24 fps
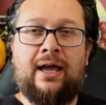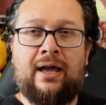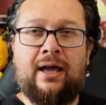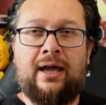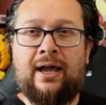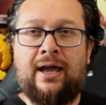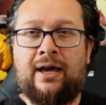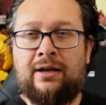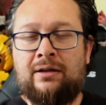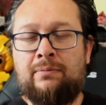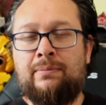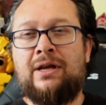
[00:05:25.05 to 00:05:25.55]

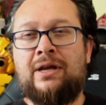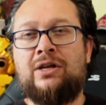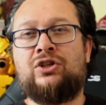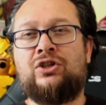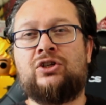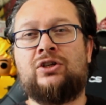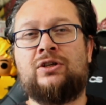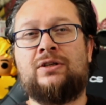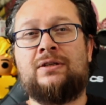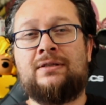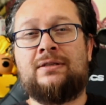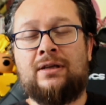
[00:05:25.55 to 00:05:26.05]

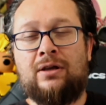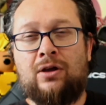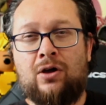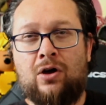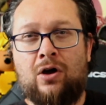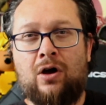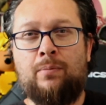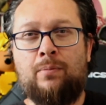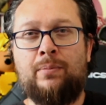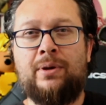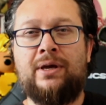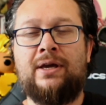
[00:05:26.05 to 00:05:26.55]
animations and
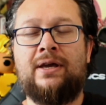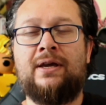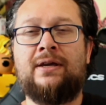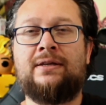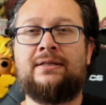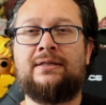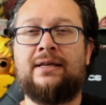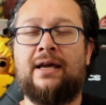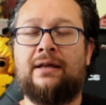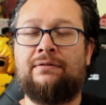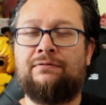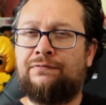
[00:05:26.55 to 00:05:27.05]
comics
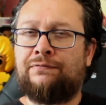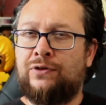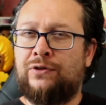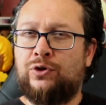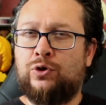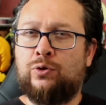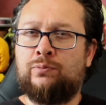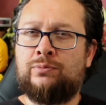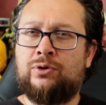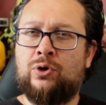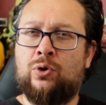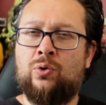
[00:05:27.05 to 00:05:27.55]
and
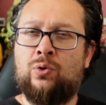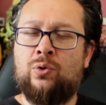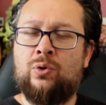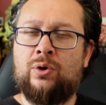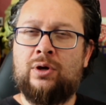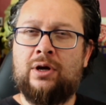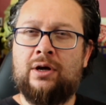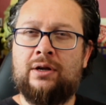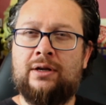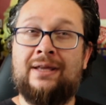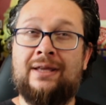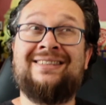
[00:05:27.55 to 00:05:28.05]
films are all
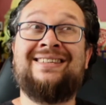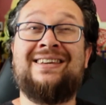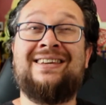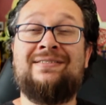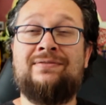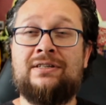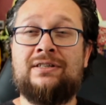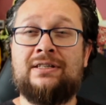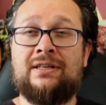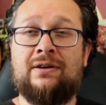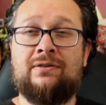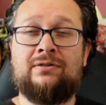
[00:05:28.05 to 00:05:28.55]
gonna, and TV
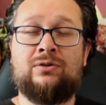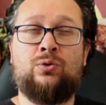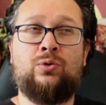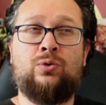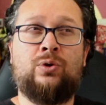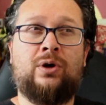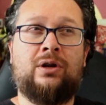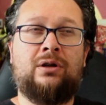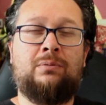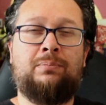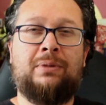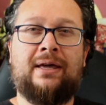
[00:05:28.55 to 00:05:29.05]
series are all
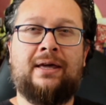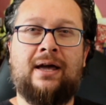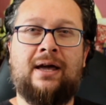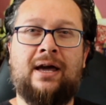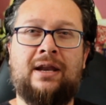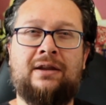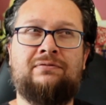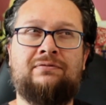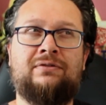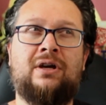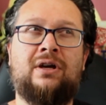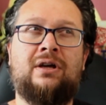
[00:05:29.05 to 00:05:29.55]
gonna be kind
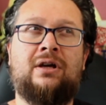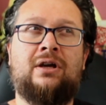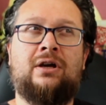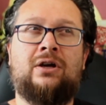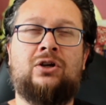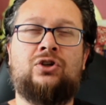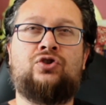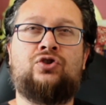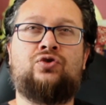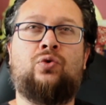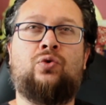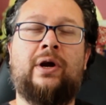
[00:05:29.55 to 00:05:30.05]
of
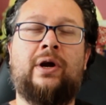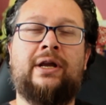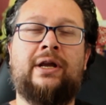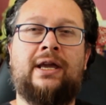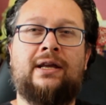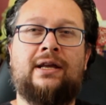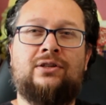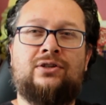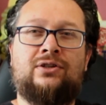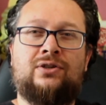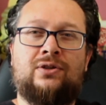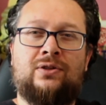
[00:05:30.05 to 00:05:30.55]
drawing
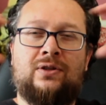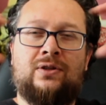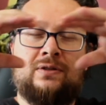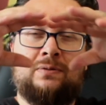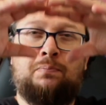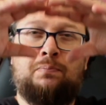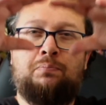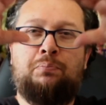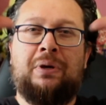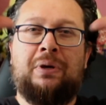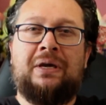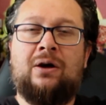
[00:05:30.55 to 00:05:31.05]
into this
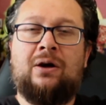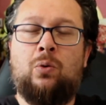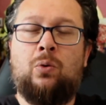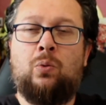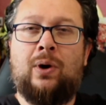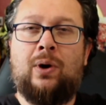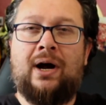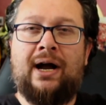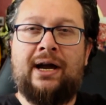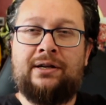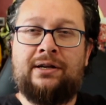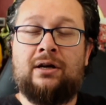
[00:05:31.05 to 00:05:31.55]
bigger,
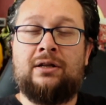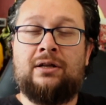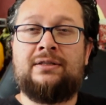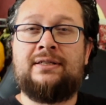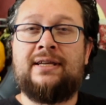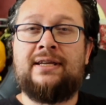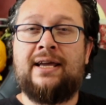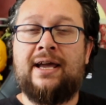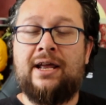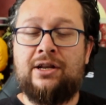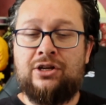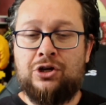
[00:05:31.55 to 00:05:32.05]
wider
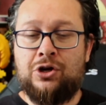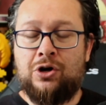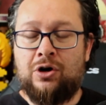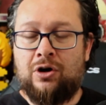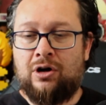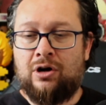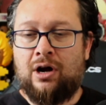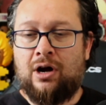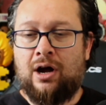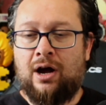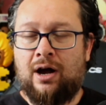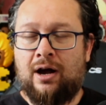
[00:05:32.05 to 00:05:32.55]

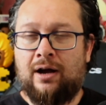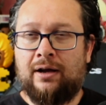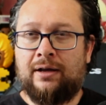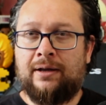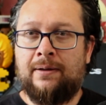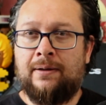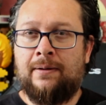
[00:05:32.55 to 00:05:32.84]
10-year arc.